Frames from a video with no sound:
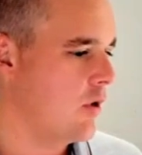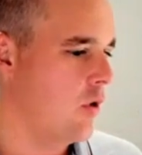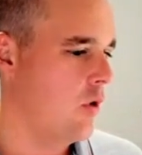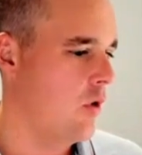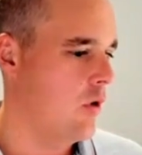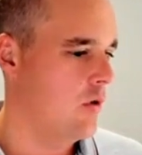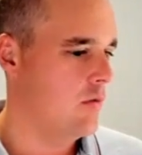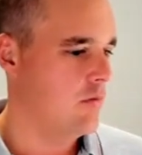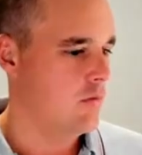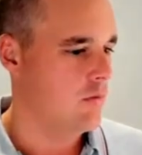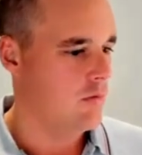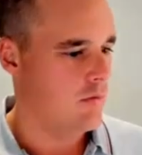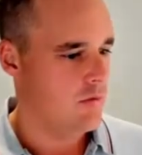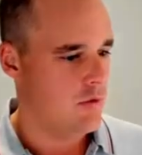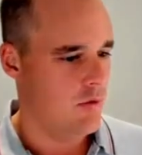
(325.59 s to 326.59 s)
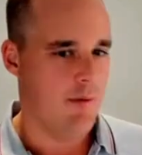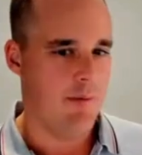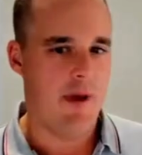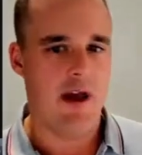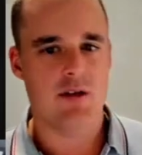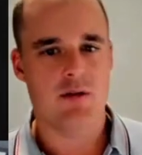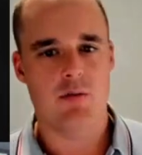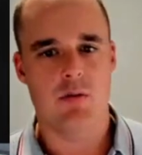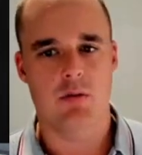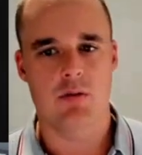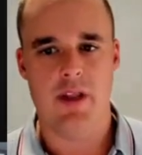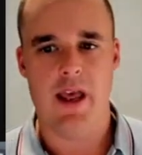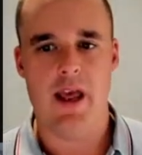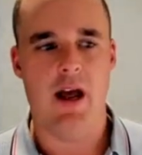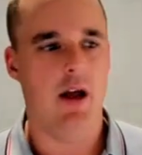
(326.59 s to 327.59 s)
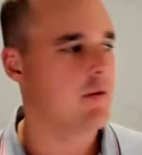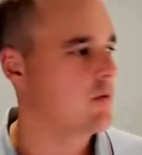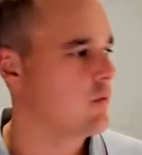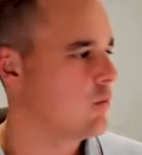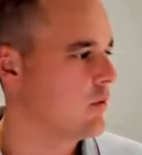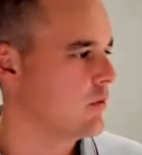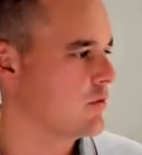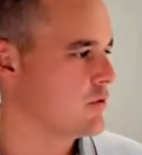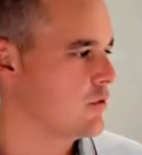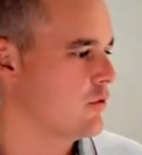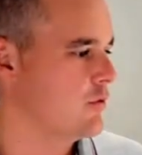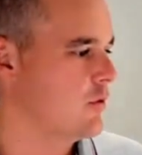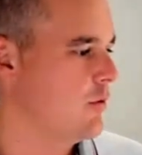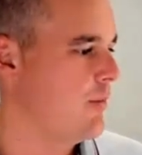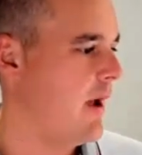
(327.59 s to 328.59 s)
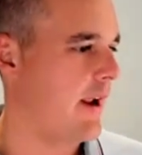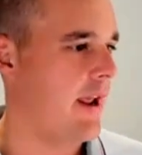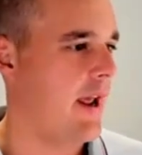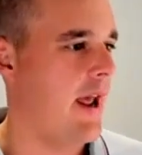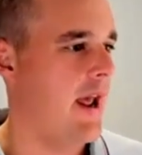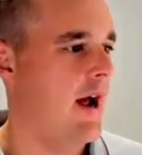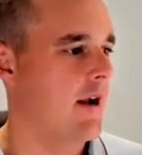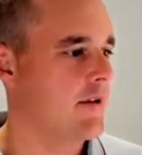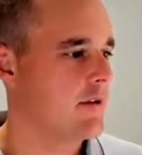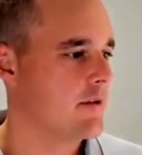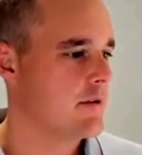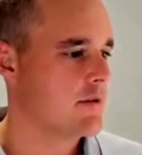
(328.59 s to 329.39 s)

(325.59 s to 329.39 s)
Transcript: or doing the mouse wheel down will zoom you back out.